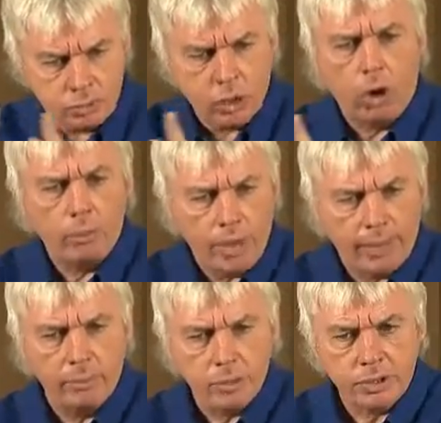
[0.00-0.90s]
top
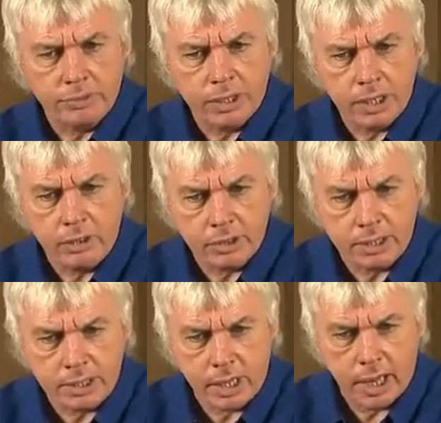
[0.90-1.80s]
levels of the secret
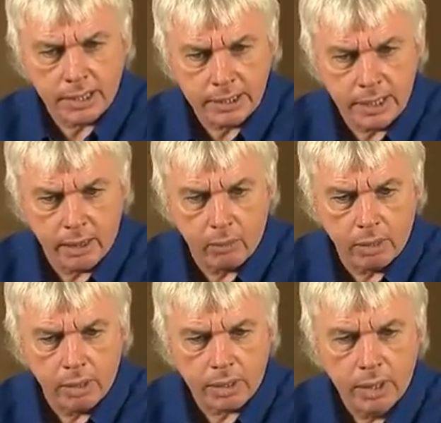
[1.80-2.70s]
society
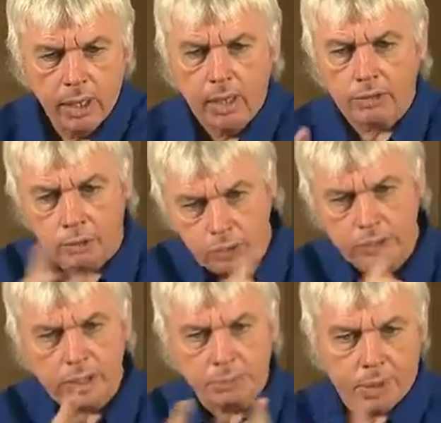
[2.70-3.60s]
network
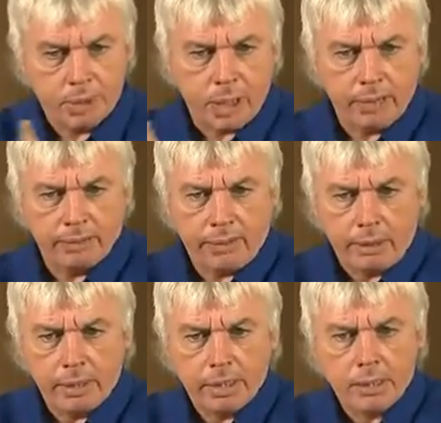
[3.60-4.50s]
through these bloodline
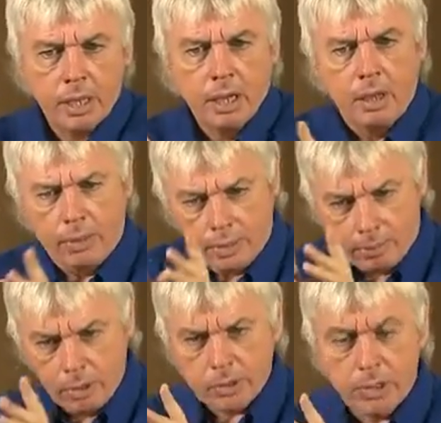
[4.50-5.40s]
families,
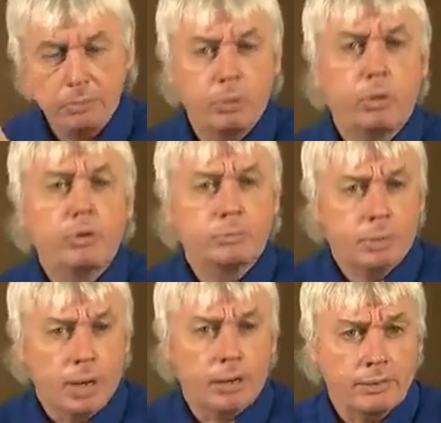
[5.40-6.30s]
the most
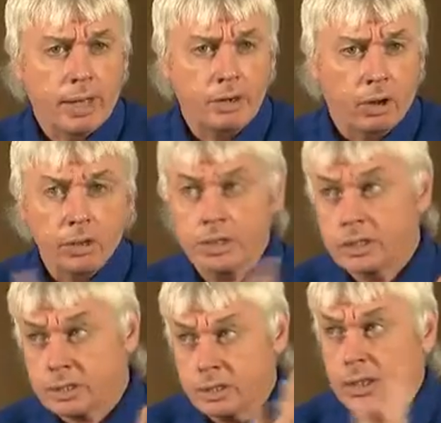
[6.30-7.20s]
important part of that
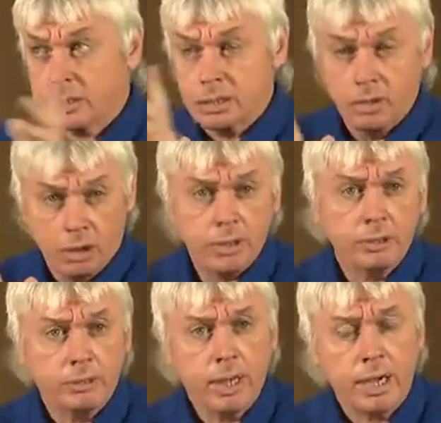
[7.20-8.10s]
knowledge is the
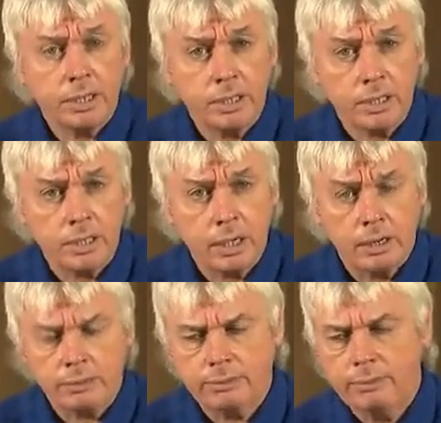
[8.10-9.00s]
knowledge of reality
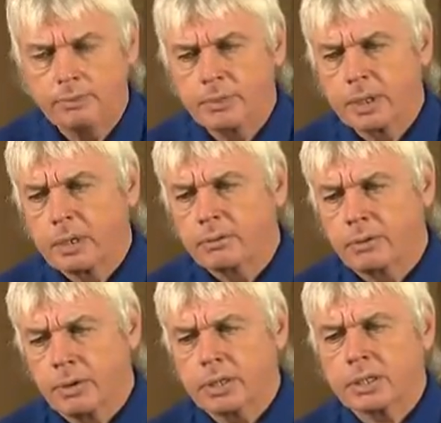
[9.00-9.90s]
itself.
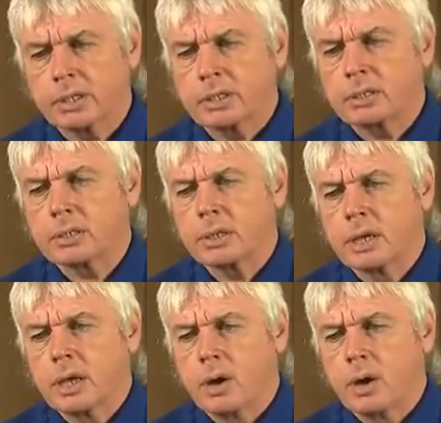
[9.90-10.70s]
For instance,